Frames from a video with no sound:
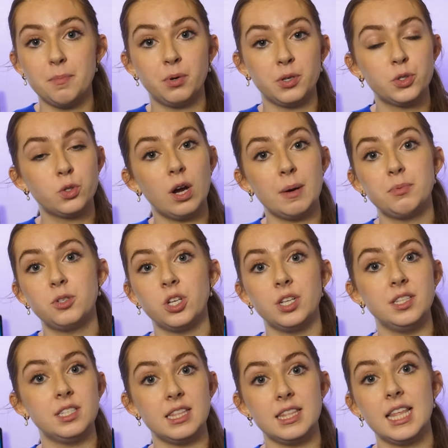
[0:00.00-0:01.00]

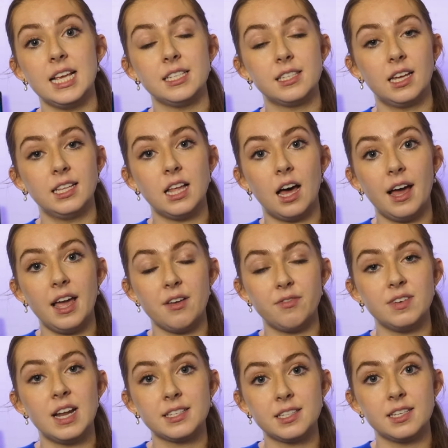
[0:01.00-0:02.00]
prescriptions and things like that if
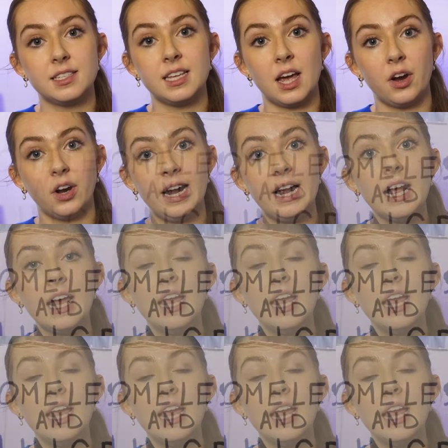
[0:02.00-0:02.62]
necessary.